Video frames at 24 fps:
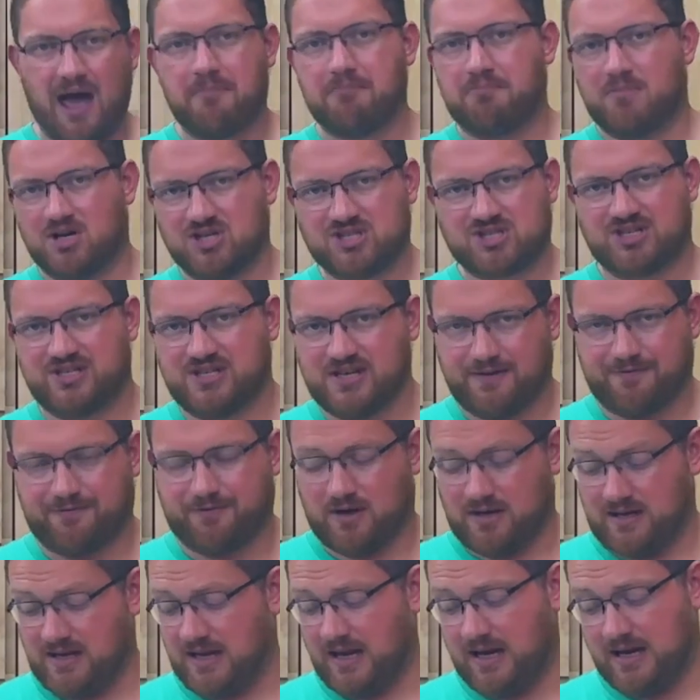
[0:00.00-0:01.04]
much
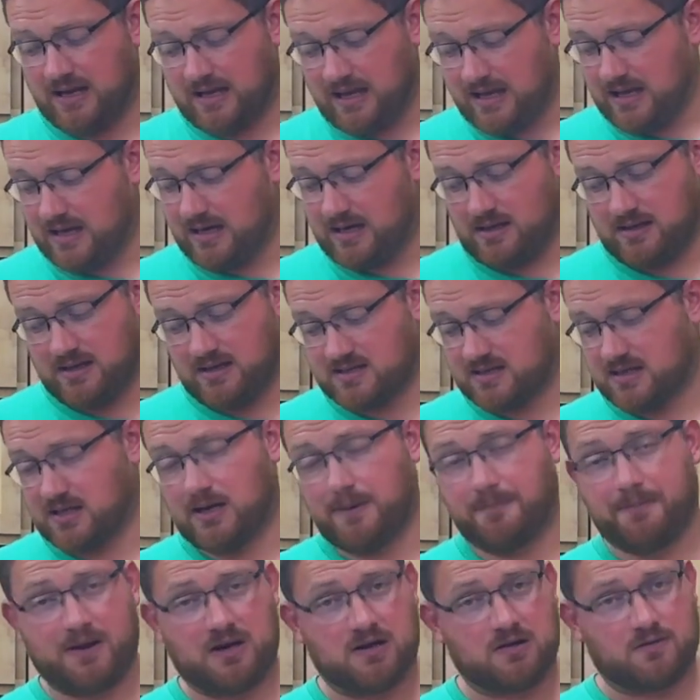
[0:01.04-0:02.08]
different. And again, this could
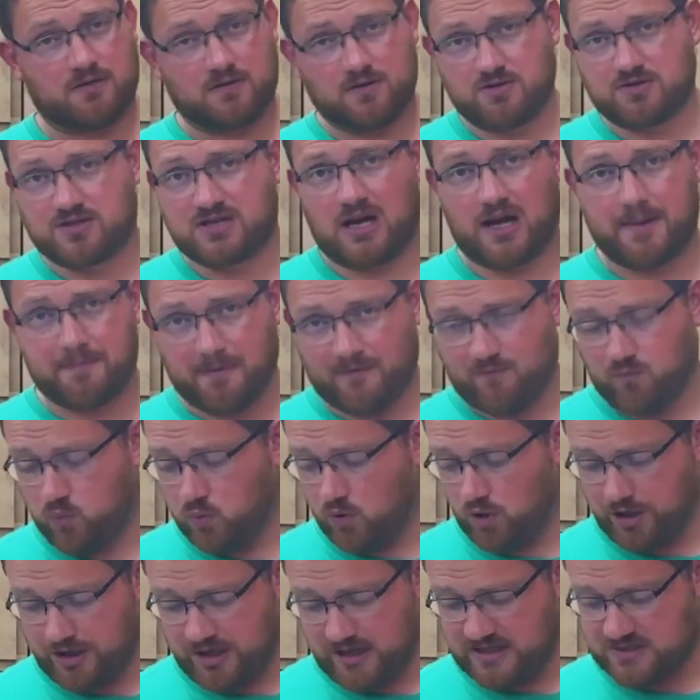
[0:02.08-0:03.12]
depend on your type of
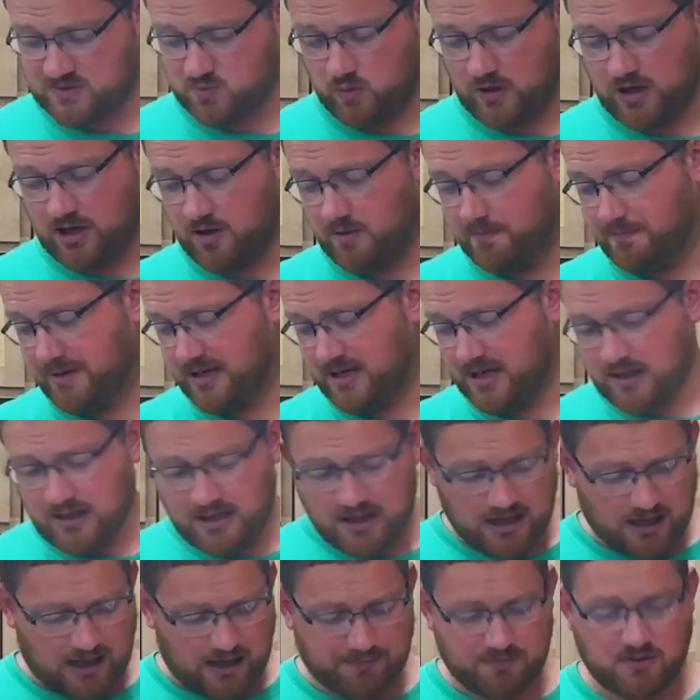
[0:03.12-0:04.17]
wood as well, but
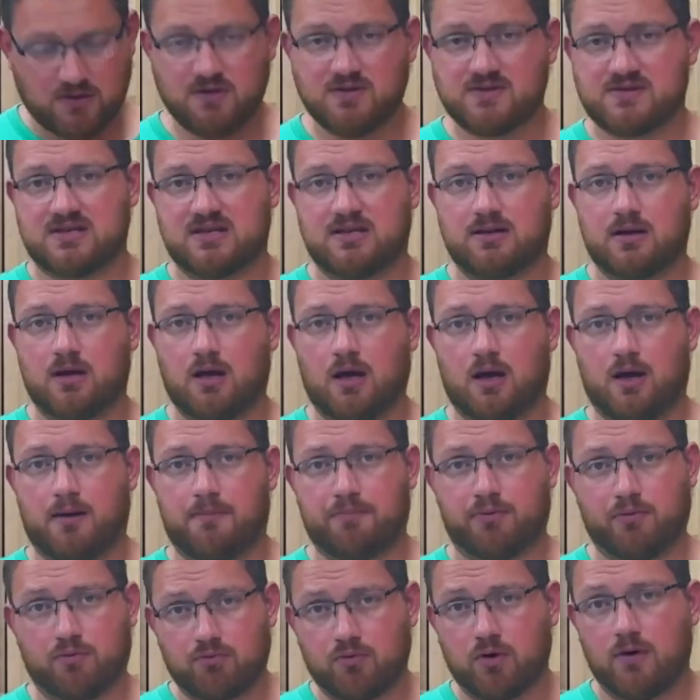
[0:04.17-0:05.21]
I'm using
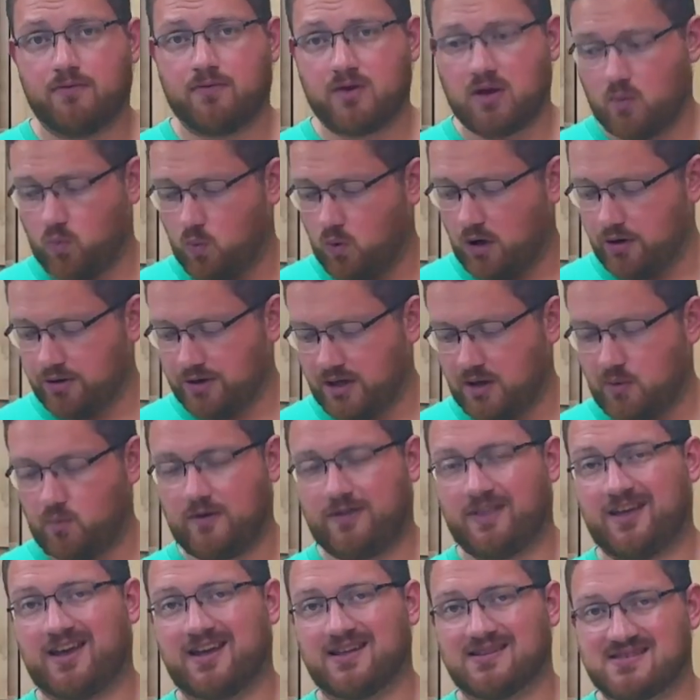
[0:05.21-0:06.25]
Peruvian walnut with
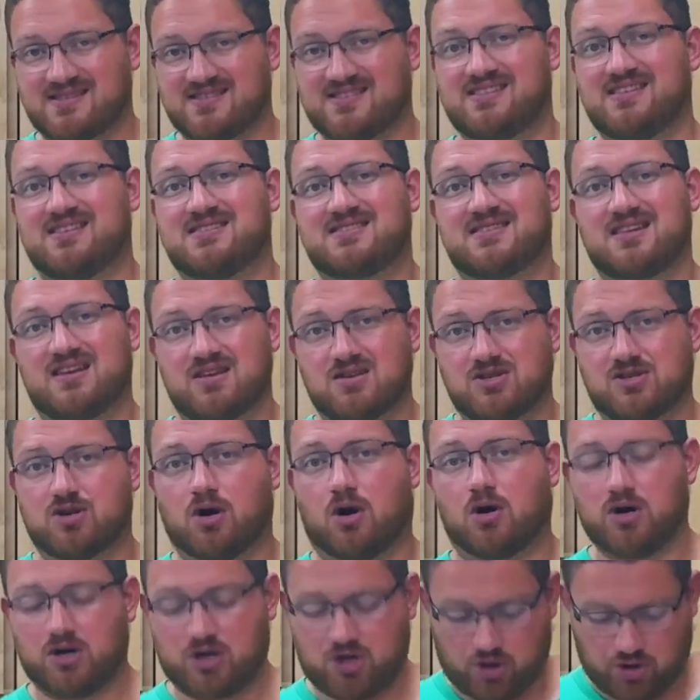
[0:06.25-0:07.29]
a consistent
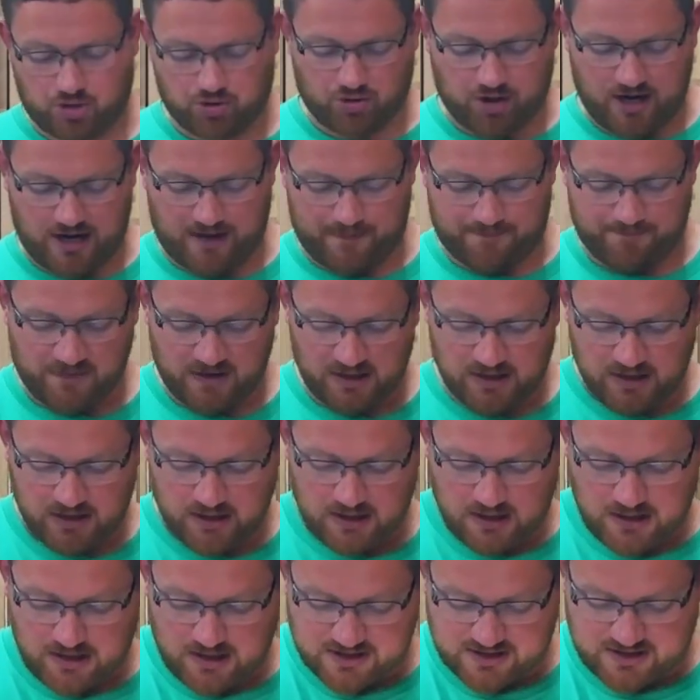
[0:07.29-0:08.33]
dark grain.
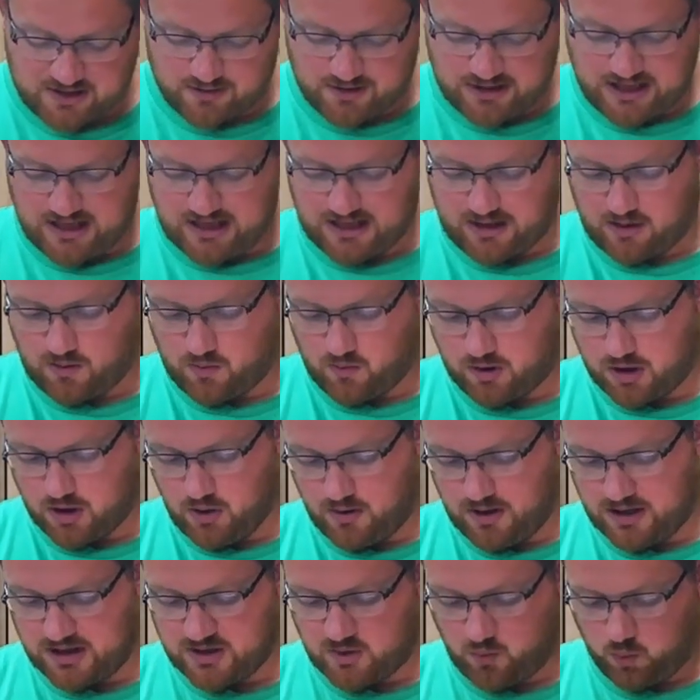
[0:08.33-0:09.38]
So again,
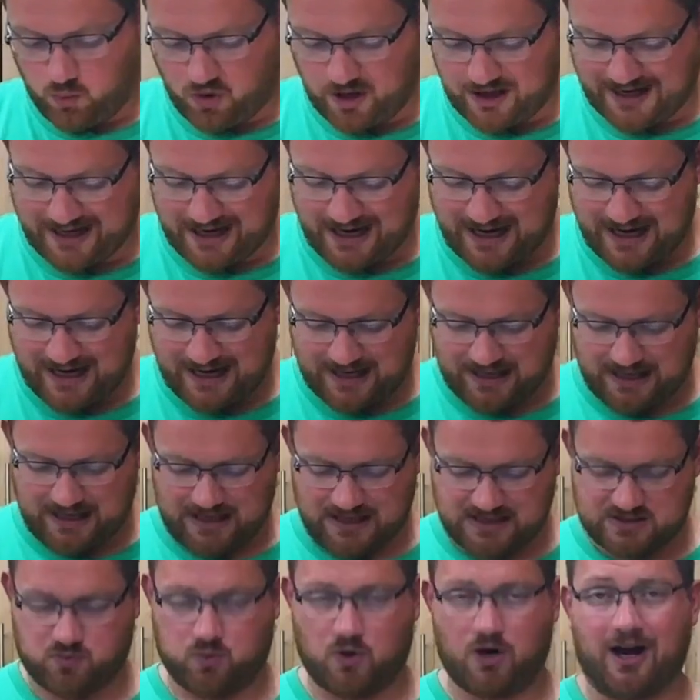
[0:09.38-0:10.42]
going to 180
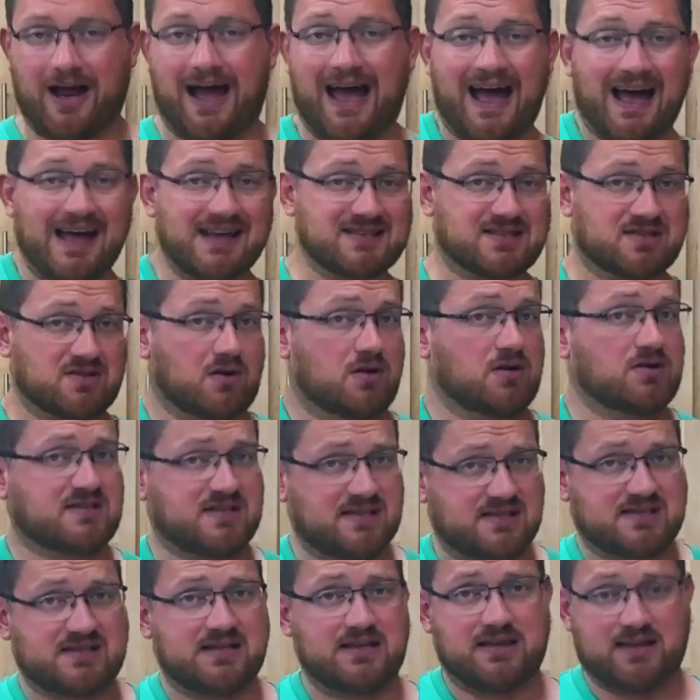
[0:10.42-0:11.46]
is where I start to
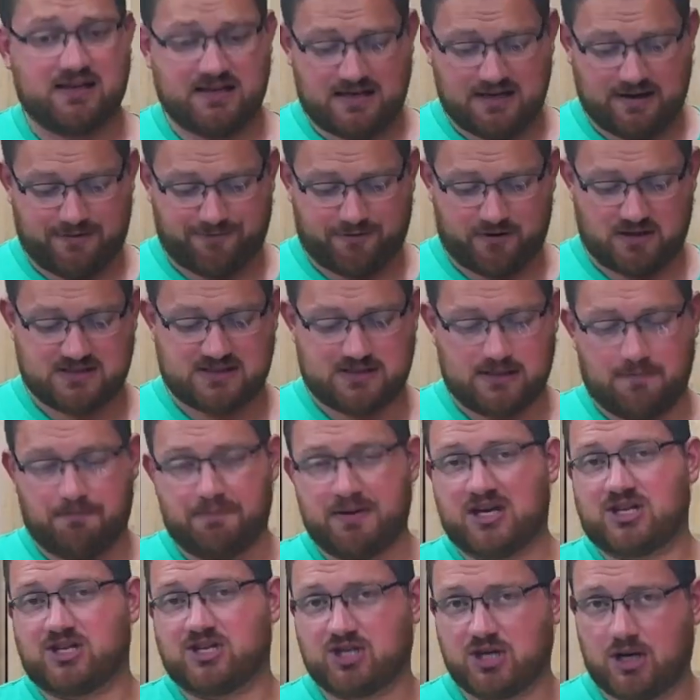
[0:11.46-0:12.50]
see the difference, the
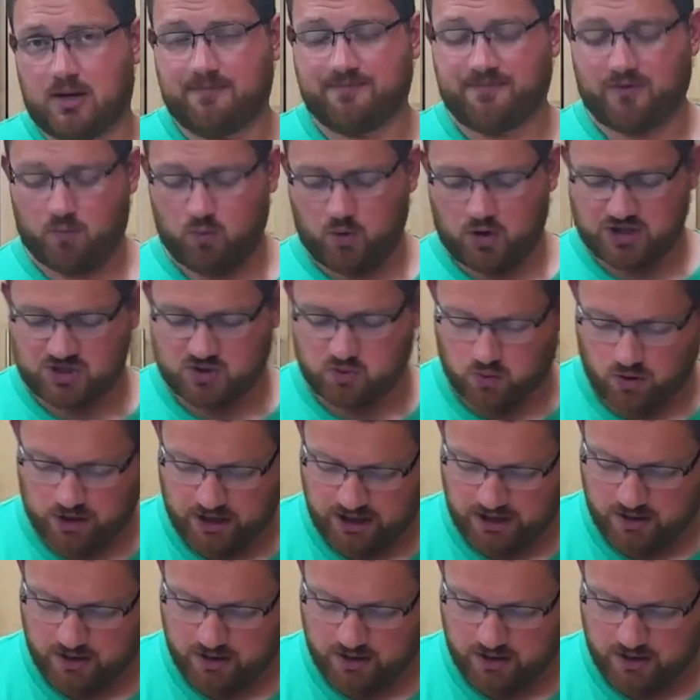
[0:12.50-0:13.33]
big jump from 120 to